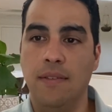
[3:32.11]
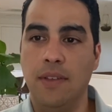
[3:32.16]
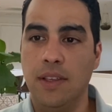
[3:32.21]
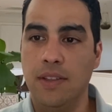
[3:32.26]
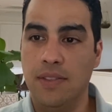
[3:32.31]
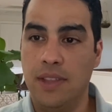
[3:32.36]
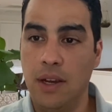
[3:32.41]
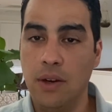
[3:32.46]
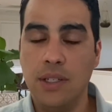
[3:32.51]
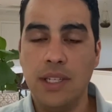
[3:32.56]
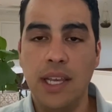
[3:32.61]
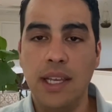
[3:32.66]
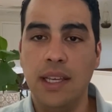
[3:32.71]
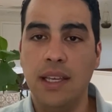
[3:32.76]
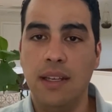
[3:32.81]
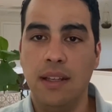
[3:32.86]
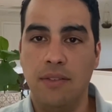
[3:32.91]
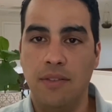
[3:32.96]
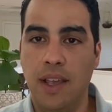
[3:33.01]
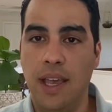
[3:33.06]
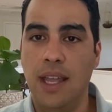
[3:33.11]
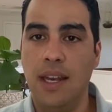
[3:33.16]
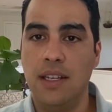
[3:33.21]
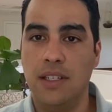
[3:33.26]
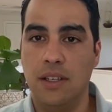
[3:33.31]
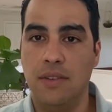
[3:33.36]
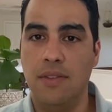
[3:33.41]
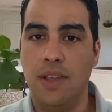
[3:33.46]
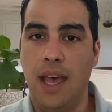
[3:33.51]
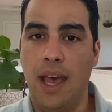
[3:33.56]
they're taking
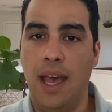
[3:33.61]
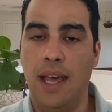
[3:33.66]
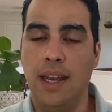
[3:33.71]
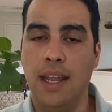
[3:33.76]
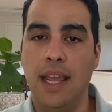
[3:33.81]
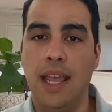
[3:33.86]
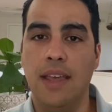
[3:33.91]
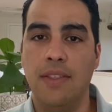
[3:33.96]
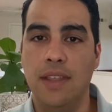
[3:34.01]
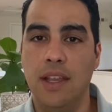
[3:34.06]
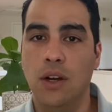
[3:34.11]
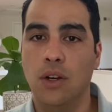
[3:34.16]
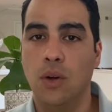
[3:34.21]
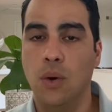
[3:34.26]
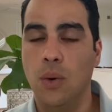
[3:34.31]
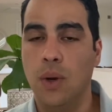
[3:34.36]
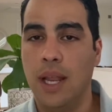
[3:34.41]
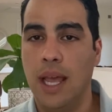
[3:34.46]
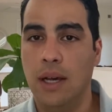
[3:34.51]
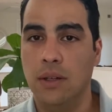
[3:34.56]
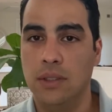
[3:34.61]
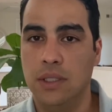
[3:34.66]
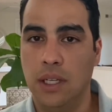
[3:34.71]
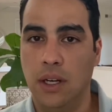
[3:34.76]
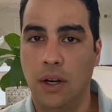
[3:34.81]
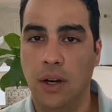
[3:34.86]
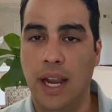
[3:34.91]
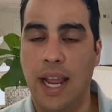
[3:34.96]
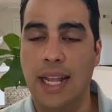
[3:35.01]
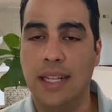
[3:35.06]
advantage of that, and they're going out
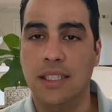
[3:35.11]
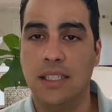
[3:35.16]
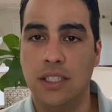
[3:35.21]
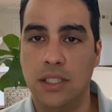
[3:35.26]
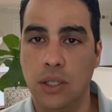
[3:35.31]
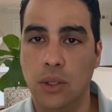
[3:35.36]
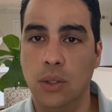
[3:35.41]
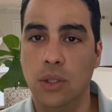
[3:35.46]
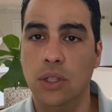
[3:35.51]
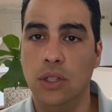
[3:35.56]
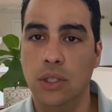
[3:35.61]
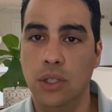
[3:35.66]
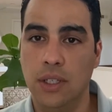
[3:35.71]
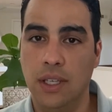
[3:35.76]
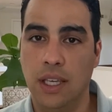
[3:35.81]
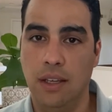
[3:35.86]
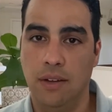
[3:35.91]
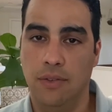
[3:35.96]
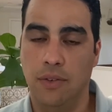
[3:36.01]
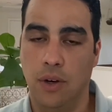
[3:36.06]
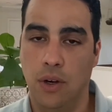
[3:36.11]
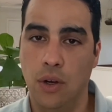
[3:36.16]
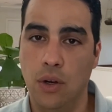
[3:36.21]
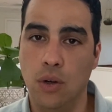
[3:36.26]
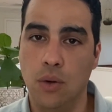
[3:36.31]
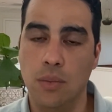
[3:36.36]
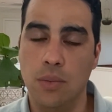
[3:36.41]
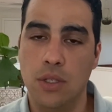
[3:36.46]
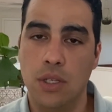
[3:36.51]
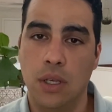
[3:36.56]
there and still looking for
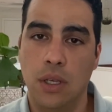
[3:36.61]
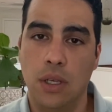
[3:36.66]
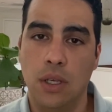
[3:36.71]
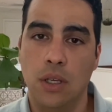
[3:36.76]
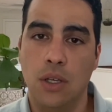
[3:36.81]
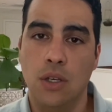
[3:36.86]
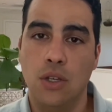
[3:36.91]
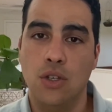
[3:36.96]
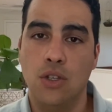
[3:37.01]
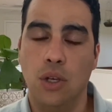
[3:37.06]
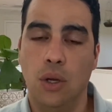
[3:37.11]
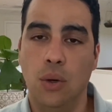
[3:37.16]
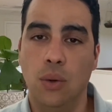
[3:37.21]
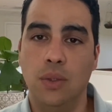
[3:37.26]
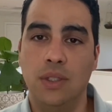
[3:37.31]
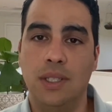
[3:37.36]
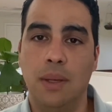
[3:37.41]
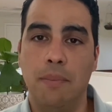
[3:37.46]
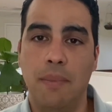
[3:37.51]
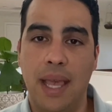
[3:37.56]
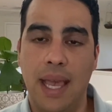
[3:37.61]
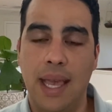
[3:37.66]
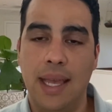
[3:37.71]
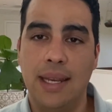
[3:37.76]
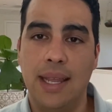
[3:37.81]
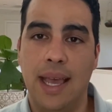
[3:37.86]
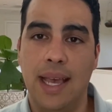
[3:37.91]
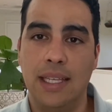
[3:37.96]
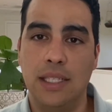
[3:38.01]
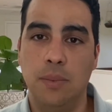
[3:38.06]
homes. So demand
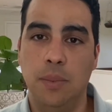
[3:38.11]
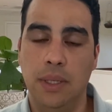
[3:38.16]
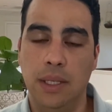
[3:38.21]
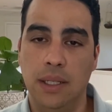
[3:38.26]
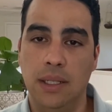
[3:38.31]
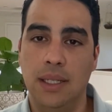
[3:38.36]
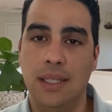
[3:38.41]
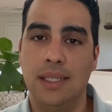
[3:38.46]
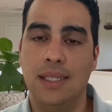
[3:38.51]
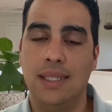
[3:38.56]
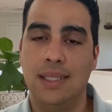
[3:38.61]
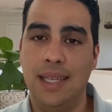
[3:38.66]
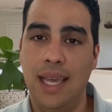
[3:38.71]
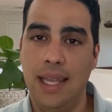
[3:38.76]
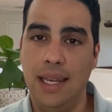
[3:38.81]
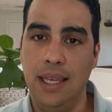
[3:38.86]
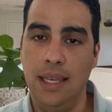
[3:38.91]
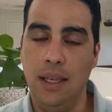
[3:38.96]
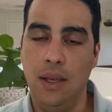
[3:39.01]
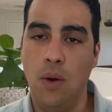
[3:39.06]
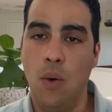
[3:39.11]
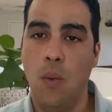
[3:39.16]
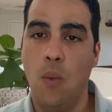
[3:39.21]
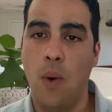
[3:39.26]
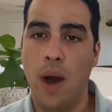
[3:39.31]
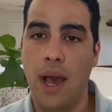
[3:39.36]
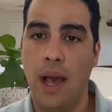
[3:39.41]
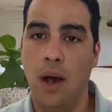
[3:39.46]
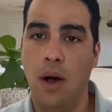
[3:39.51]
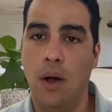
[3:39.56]
has been steady
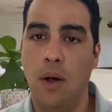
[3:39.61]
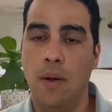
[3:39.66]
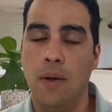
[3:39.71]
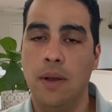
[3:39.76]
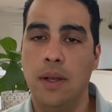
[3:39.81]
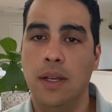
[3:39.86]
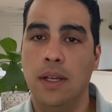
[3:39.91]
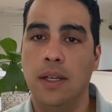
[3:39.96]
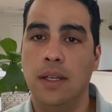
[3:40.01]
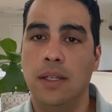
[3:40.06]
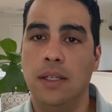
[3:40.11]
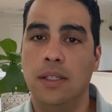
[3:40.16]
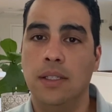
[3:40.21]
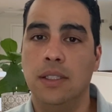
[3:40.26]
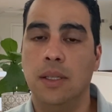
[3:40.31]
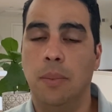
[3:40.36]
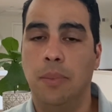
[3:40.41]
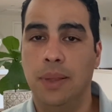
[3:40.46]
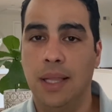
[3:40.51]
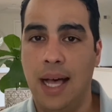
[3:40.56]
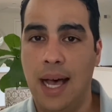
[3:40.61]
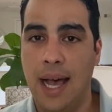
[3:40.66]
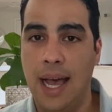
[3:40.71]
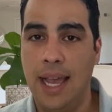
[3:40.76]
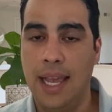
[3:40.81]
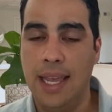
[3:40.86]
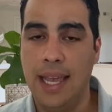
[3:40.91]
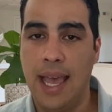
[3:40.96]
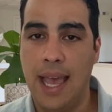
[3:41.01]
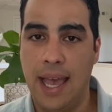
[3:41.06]
while
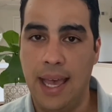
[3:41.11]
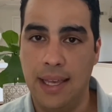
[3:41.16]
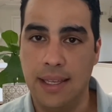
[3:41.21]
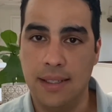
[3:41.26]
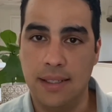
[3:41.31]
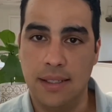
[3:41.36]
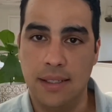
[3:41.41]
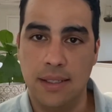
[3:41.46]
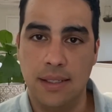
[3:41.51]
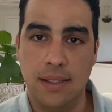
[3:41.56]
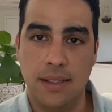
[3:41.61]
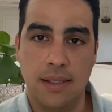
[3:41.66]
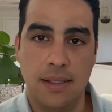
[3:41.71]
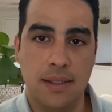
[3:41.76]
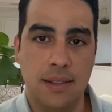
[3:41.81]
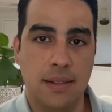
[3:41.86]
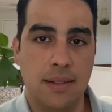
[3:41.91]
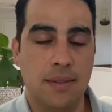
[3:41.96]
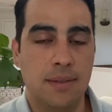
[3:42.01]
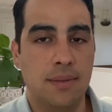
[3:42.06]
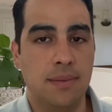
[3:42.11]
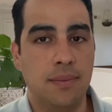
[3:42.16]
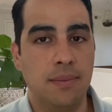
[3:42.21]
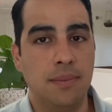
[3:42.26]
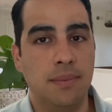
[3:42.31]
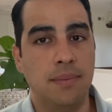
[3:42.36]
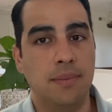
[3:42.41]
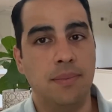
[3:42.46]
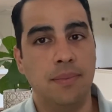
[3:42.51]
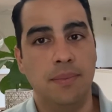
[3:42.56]
supply has
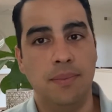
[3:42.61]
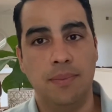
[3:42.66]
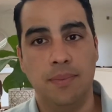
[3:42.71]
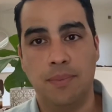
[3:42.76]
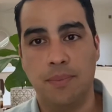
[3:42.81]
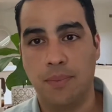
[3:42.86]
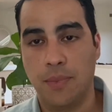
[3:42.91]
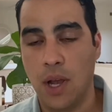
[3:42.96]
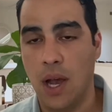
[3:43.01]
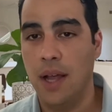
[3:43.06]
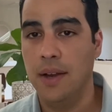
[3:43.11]
gone